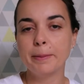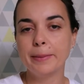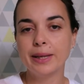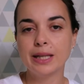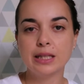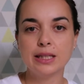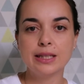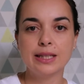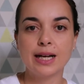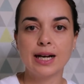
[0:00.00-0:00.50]
a
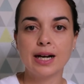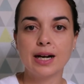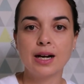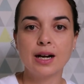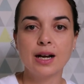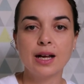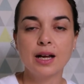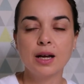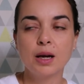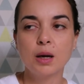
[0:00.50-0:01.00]

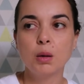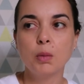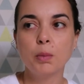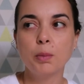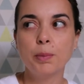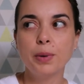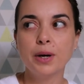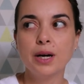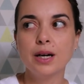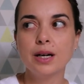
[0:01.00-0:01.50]
millionaire,
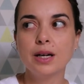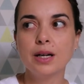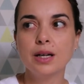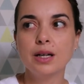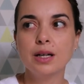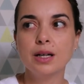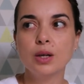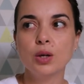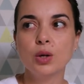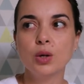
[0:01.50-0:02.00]
but
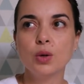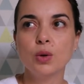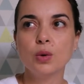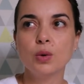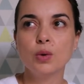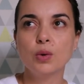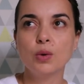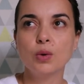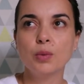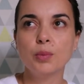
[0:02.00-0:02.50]

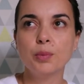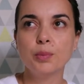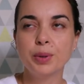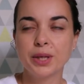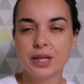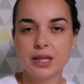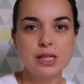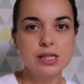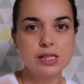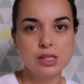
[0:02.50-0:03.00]

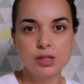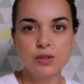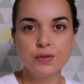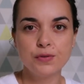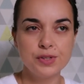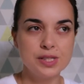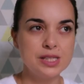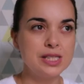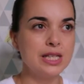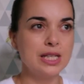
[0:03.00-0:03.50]
because
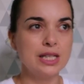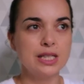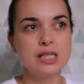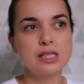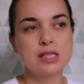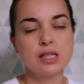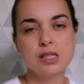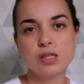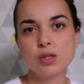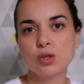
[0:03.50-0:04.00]
you've seen
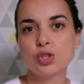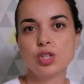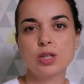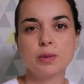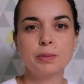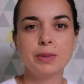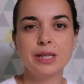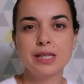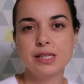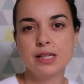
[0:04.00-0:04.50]
it on
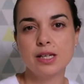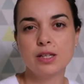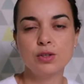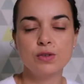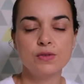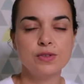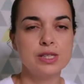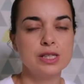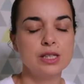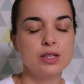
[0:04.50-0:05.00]
social media and
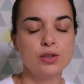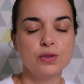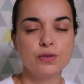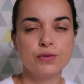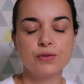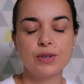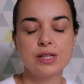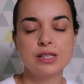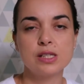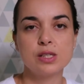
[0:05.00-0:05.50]
you've seen your
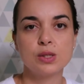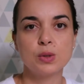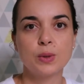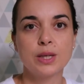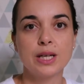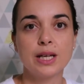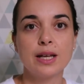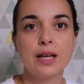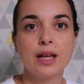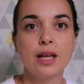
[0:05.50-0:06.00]
friends
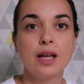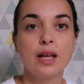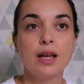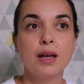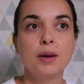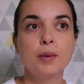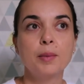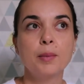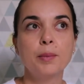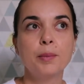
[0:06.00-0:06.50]
doing it.
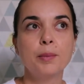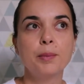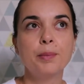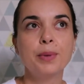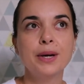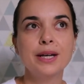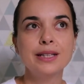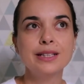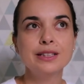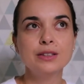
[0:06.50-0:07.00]

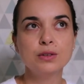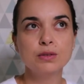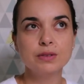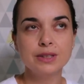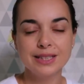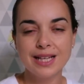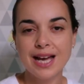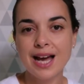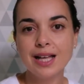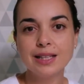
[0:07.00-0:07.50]
But in
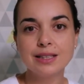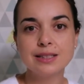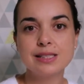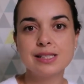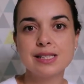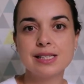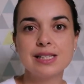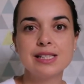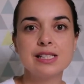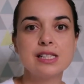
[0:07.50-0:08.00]

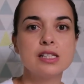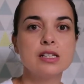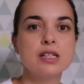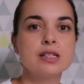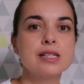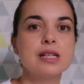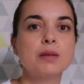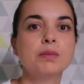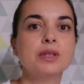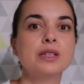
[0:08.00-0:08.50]
reality, it's
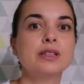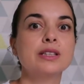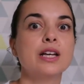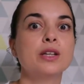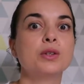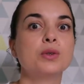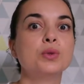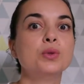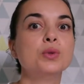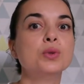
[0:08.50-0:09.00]
not something
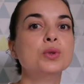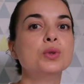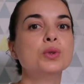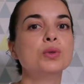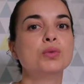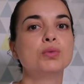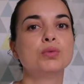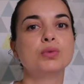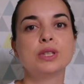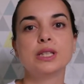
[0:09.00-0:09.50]
that
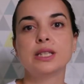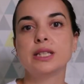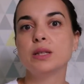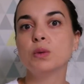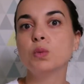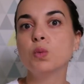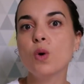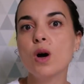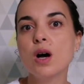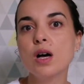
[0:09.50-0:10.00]
you
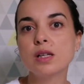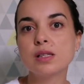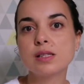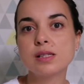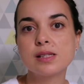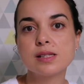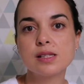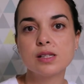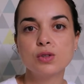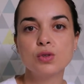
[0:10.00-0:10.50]
really
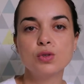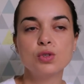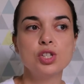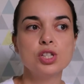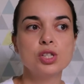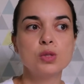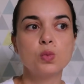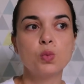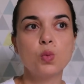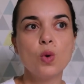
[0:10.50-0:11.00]
want. You
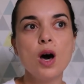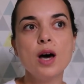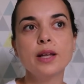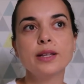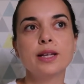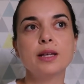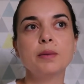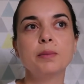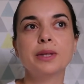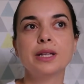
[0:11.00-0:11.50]
just
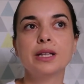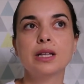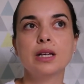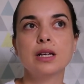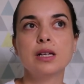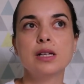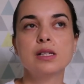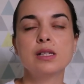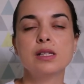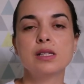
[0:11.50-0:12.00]
want it
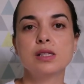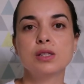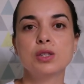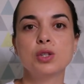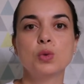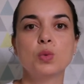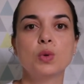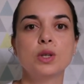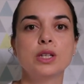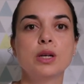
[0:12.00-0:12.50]
because
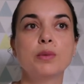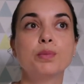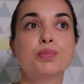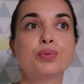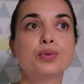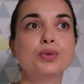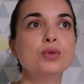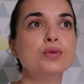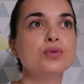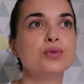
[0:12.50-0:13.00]
you want to
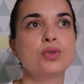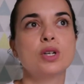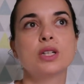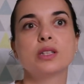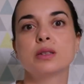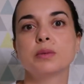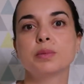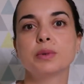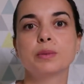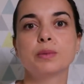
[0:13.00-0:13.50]
prove to
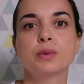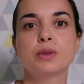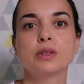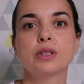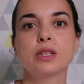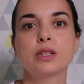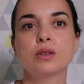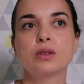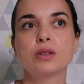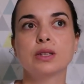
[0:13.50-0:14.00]
other people
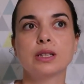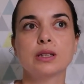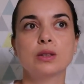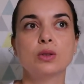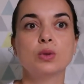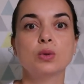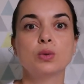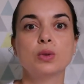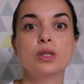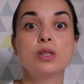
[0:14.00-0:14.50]
that you
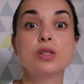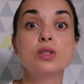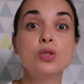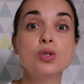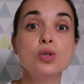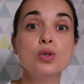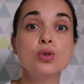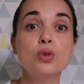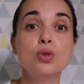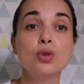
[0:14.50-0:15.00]
can do it
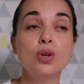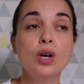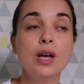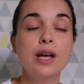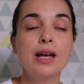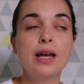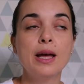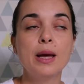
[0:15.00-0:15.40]
too.